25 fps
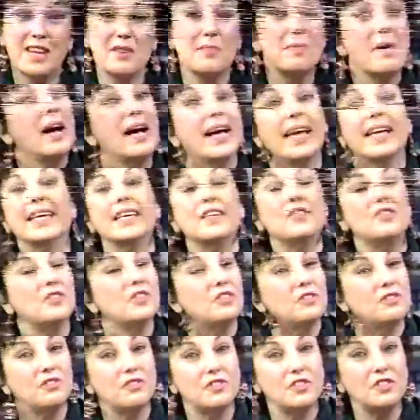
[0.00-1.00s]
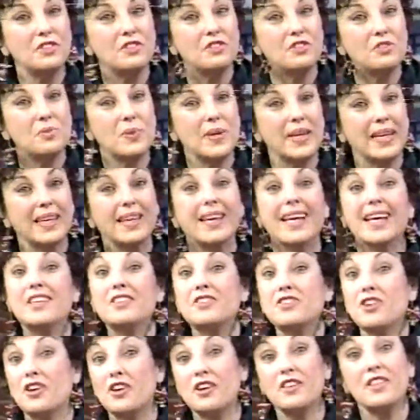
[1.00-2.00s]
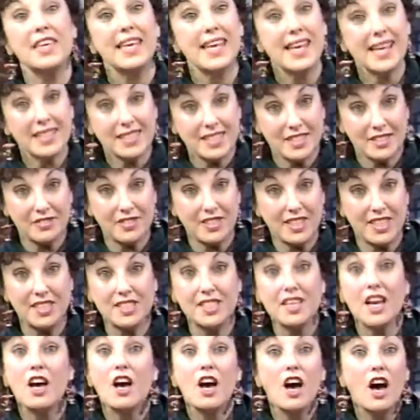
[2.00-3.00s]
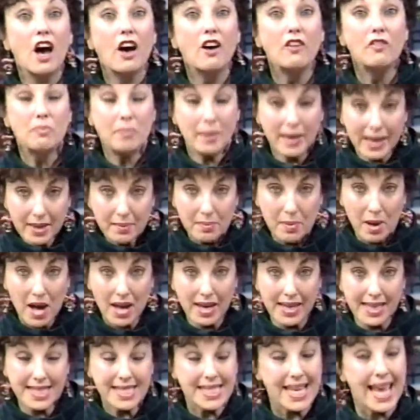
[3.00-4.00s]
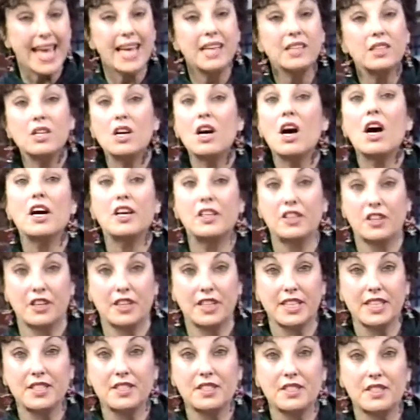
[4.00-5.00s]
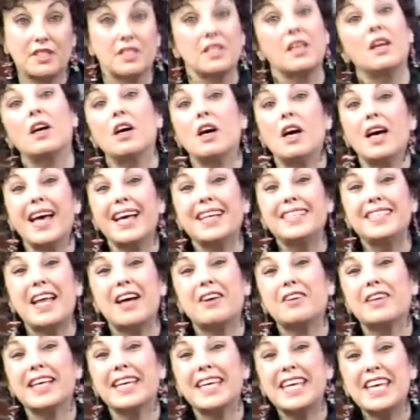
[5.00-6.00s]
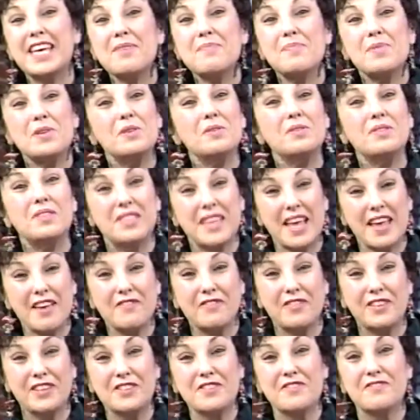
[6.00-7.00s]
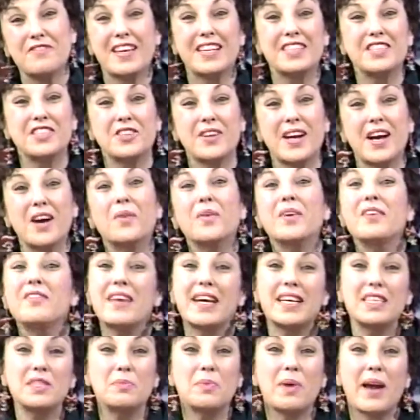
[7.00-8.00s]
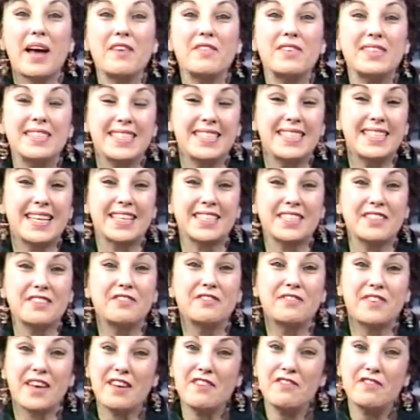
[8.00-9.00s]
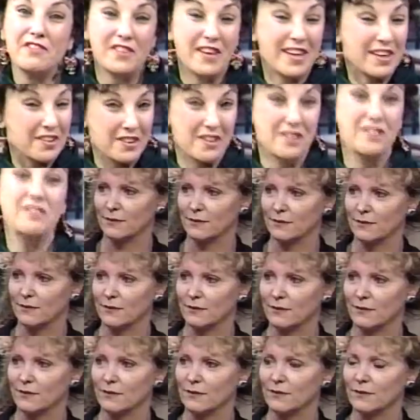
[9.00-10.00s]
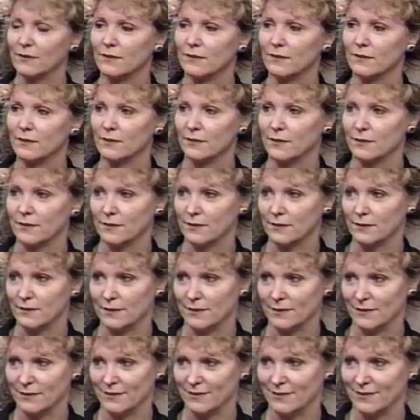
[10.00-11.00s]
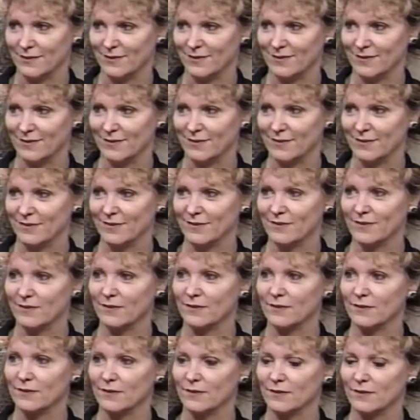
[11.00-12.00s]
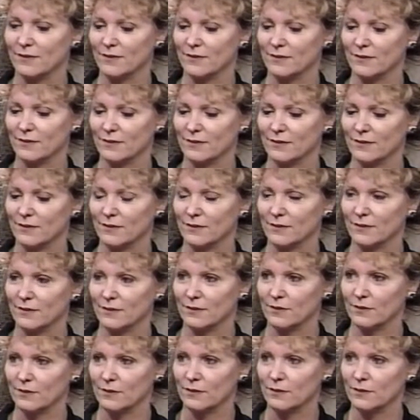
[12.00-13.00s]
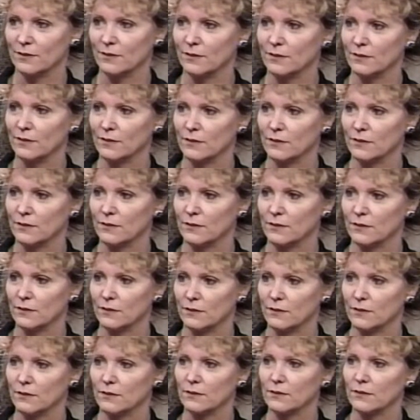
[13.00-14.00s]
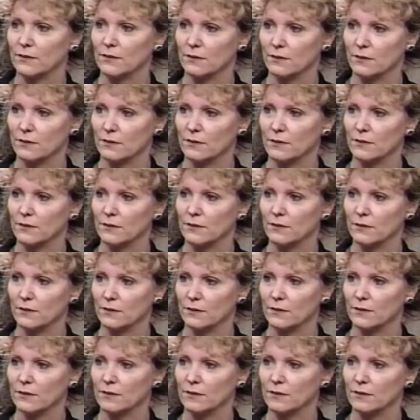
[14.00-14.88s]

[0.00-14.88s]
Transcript: buying is in full swing, as are the activities of pickpockets and con artists. Now, to keep you safe when you venture out, we've asked Private Detective Faye Farron from the Rat Dog Dick Detective Agency in to give us some pointers on how to better protect ourselves.